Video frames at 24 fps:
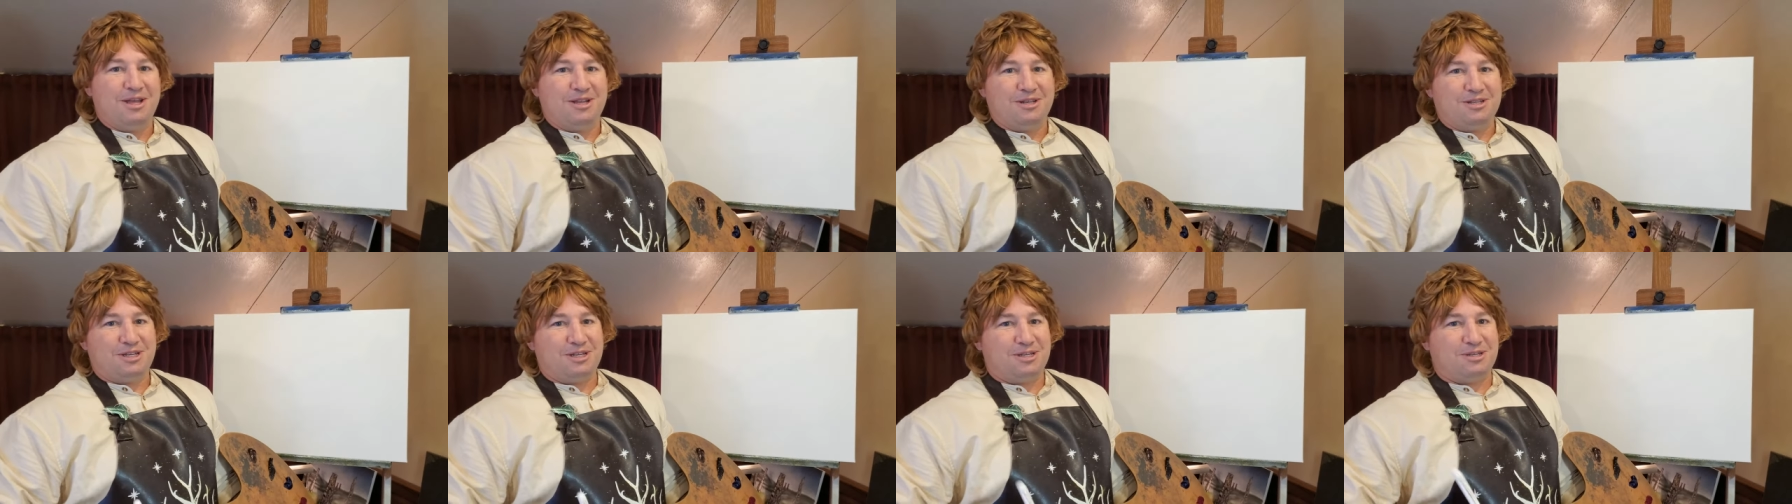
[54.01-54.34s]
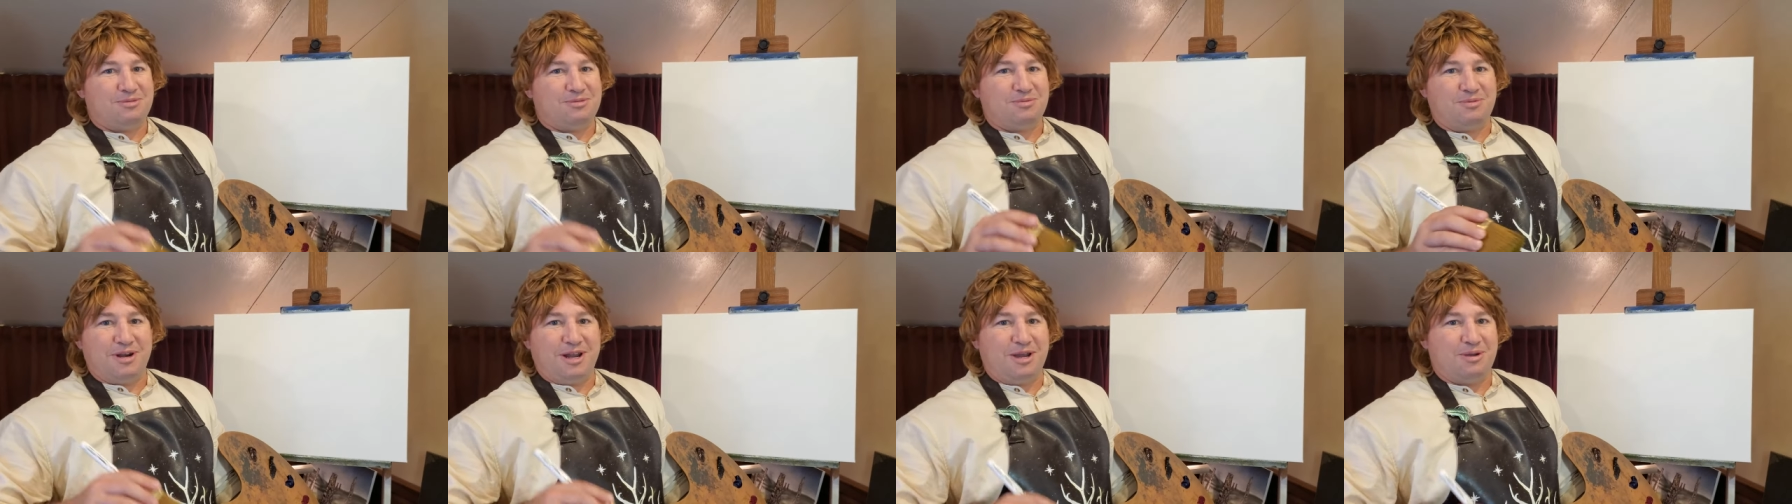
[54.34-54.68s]

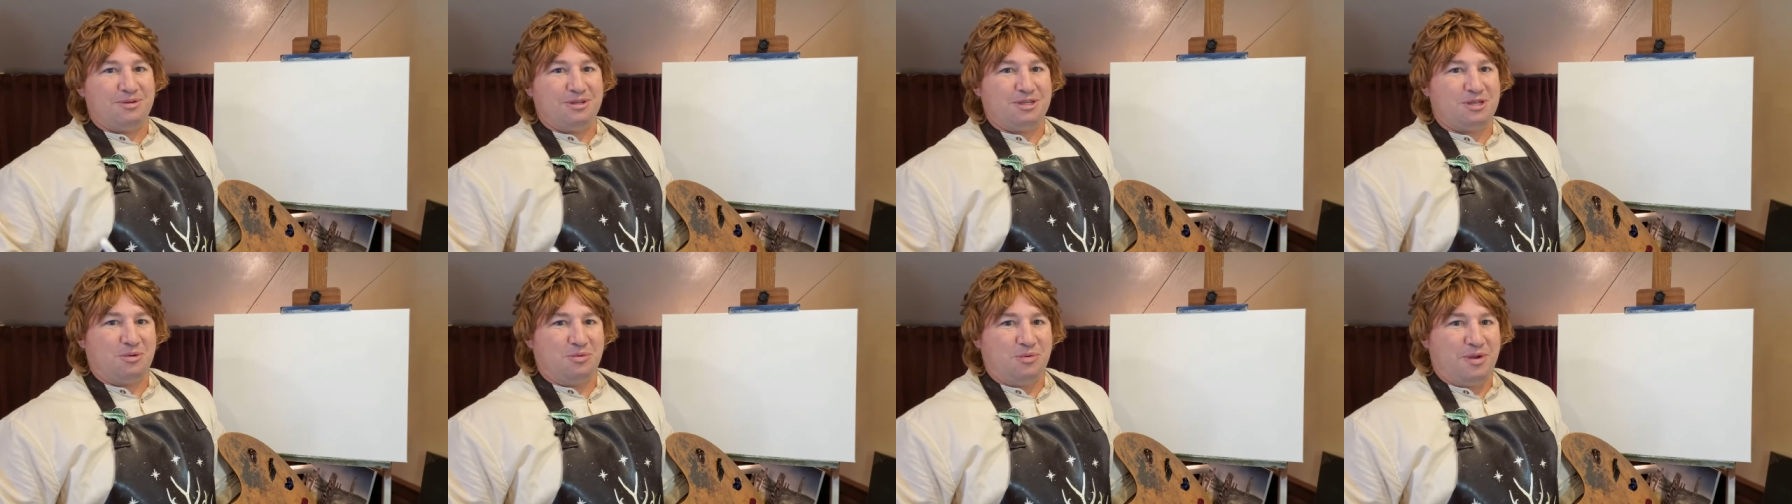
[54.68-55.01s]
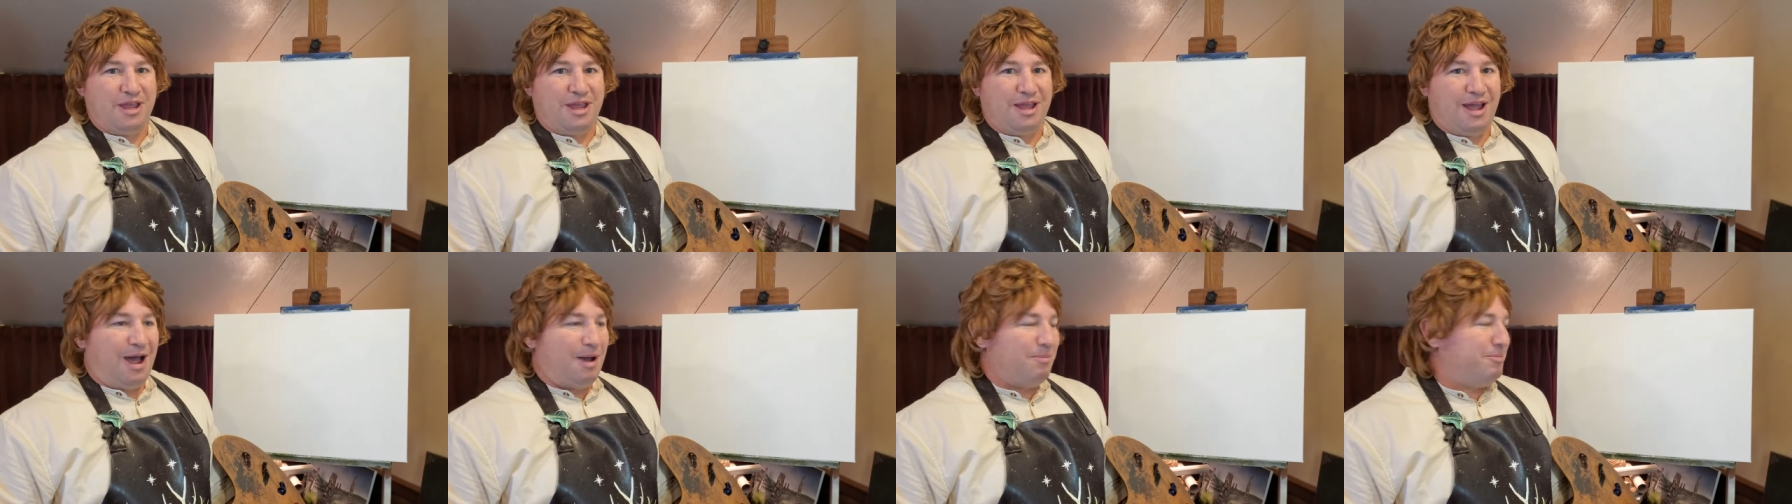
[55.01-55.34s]
just when I was a
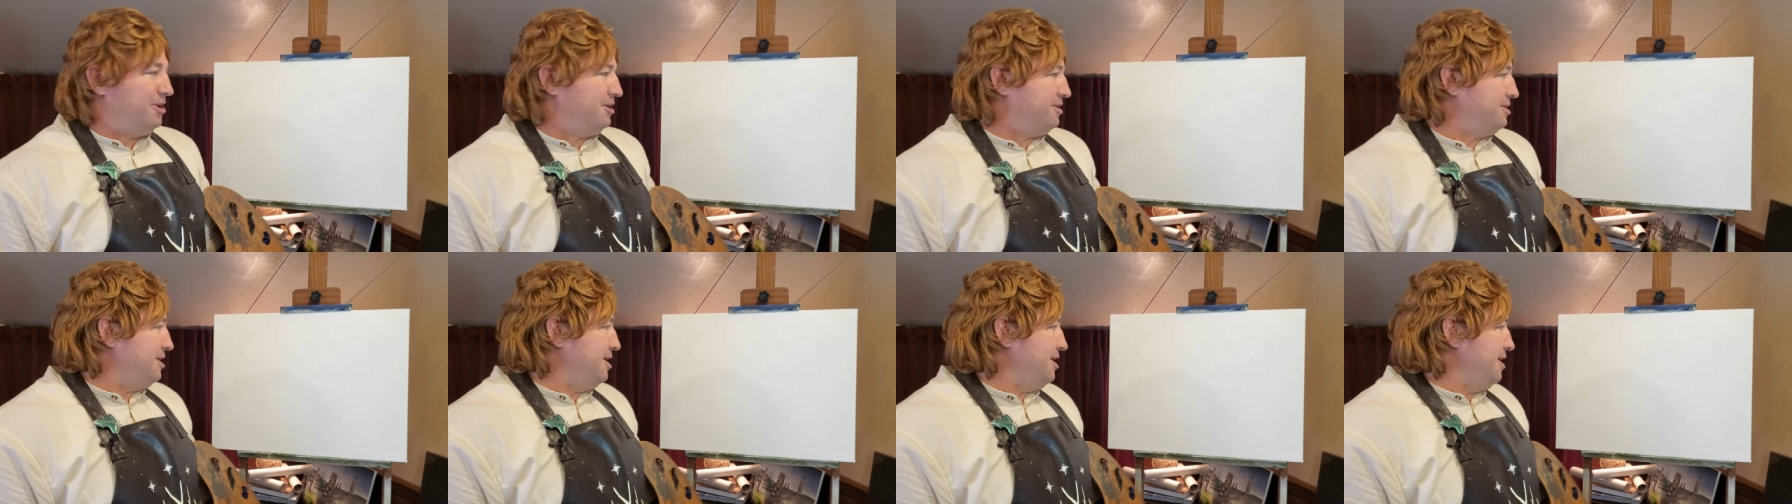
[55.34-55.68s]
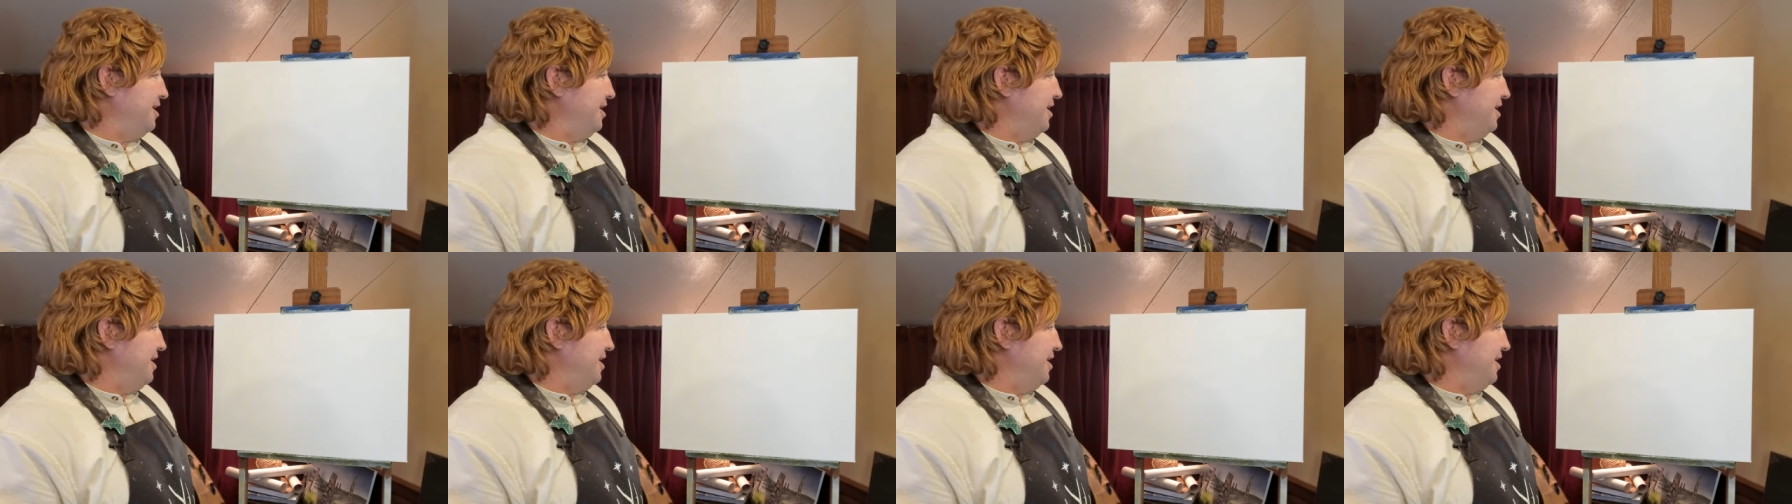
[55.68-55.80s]
wee hobbit,